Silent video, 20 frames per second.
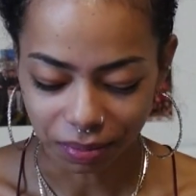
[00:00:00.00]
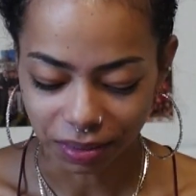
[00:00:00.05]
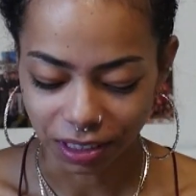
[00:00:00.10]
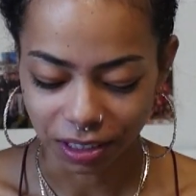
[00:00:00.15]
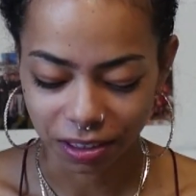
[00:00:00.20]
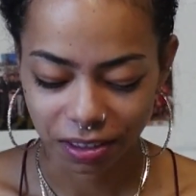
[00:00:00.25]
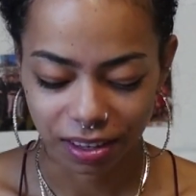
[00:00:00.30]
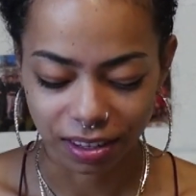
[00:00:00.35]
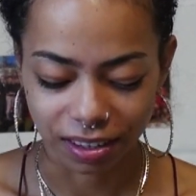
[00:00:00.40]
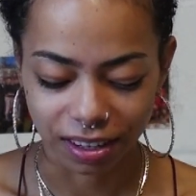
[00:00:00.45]

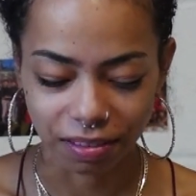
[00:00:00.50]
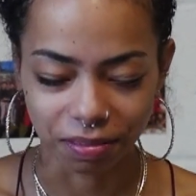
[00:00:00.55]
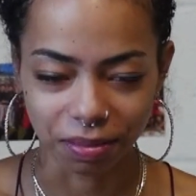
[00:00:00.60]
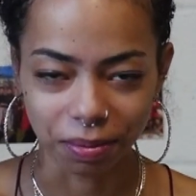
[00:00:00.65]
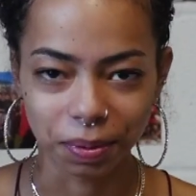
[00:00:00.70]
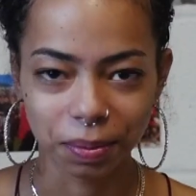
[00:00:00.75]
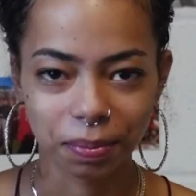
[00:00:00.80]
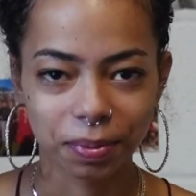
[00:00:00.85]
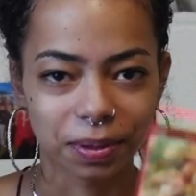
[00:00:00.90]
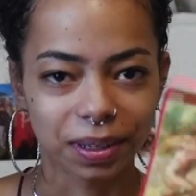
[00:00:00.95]
You're the devil.
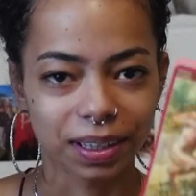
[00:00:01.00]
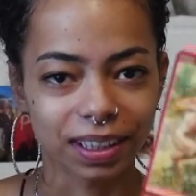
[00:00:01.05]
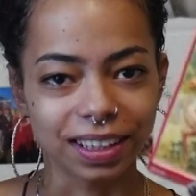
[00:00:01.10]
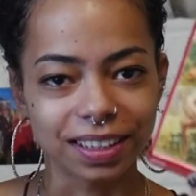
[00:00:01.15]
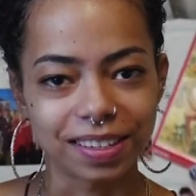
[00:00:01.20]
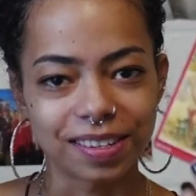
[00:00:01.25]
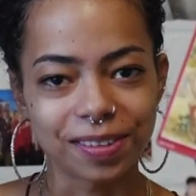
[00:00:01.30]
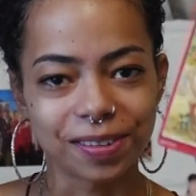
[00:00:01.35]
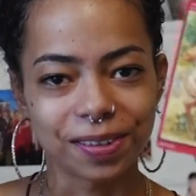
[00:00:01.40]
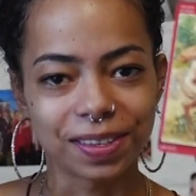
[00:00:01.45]
People look
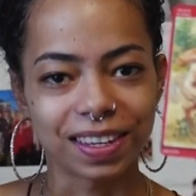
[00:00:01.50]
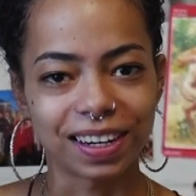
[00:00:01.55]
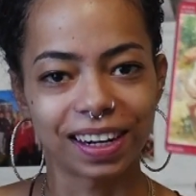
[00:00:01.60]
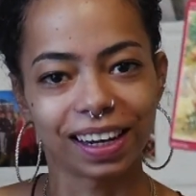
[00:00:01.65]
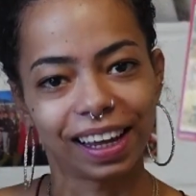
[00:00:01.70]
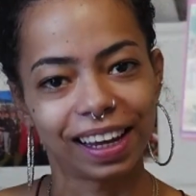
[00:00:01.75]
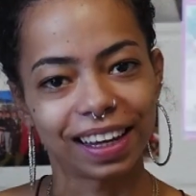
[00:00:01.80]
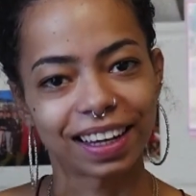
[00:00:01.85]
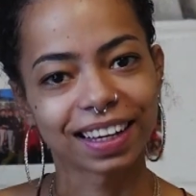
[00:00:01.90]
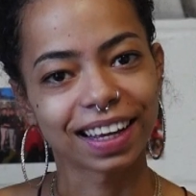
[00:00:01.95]
at you and they're
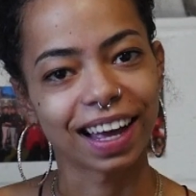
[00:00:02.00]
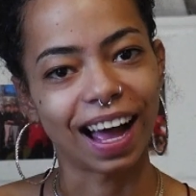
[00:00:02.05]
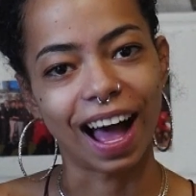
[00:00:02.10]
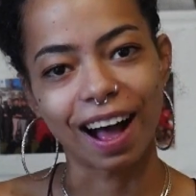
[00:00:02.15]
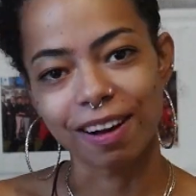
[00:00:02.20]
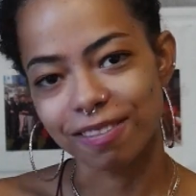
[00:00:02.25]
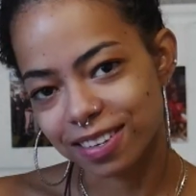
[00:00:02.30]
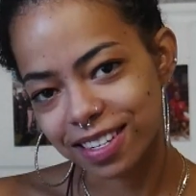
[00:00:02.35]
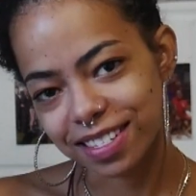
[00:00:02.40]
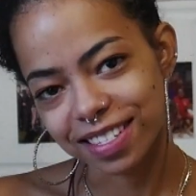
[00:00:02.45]
like,
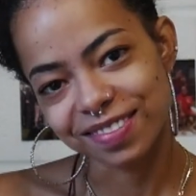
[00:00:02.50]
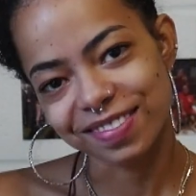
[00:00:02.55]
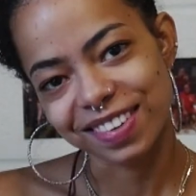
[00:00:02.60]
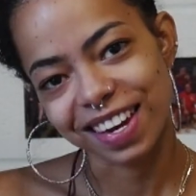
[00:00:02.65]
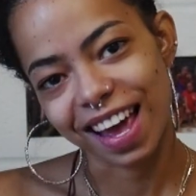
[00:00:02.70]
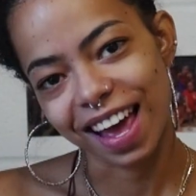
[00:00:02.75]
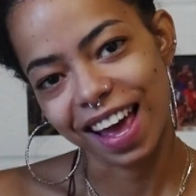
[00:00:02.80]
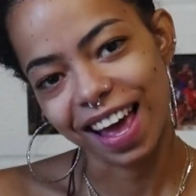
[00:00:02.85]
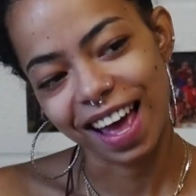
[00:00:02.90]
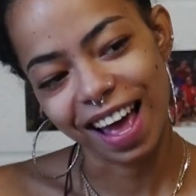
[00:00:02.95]
I want some of
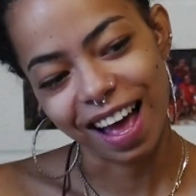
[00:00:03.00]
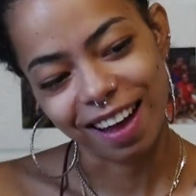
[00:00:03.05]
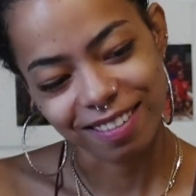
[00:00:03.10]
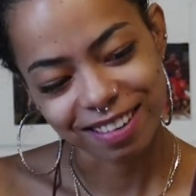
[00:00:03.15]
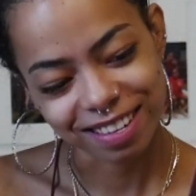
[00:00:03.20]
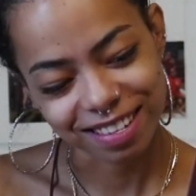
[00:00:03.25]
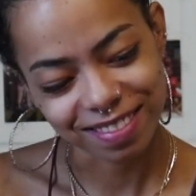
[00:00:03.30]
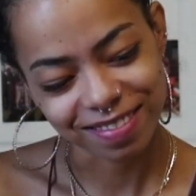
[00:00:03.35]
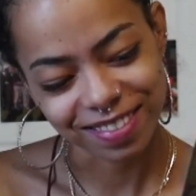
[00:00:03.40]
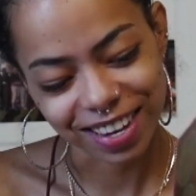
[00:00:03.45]
that, I
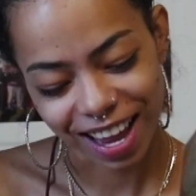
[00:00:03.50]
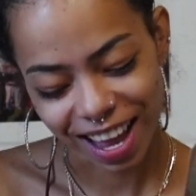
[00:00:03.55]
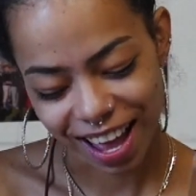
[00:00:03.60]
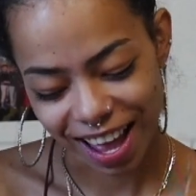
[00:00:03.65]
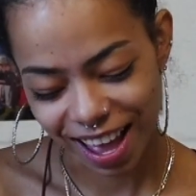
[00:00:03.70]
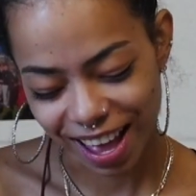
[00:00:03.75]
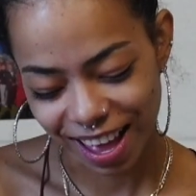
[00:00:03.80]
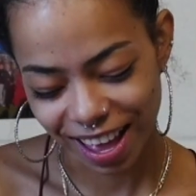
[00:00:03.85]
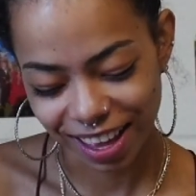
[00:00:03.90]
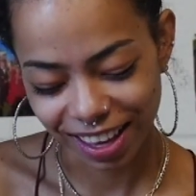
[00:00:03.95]
want some of
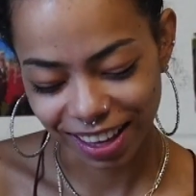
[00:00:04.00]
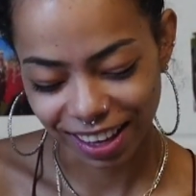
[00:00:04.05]
that.